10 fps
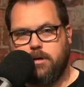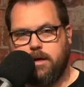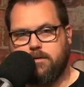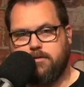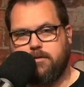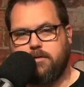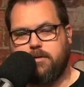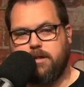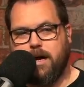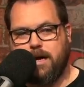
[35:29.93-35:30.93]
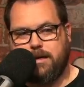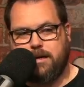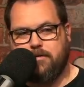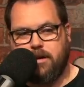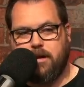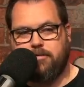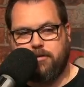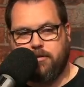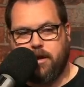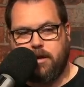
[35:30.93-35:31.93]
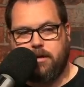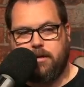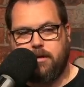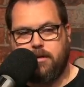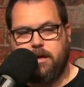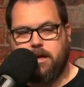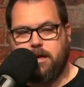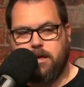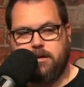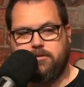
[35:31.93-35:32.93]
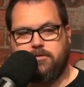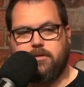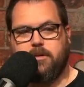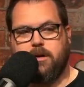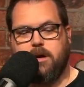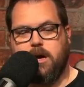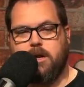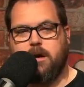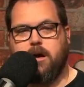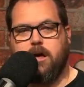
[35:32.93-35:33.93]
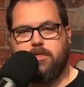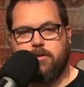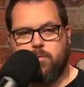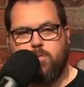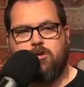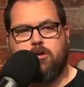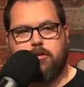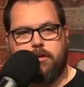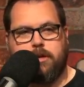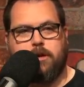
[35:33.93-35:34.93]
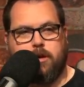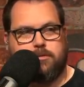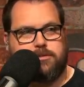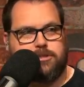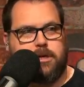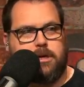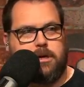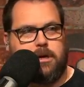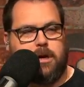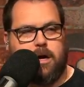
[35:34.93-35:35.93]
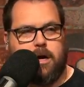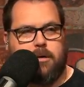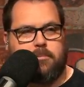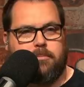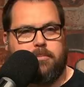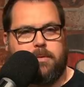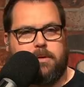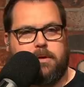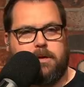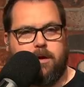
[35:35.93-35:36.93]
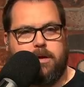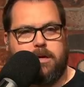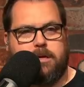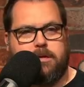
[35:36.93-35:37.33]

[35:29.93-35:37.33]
is not given enough credit. He is an otherworldly coach. You know,